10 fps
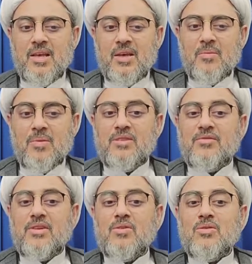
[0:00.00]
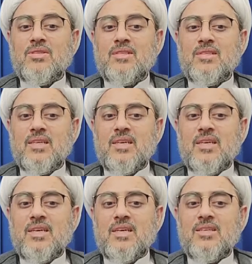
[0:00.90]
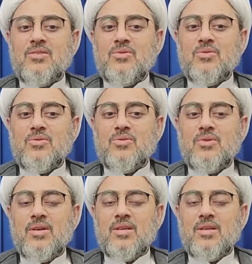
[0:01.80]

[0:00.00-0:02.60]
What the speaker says: But if he looks into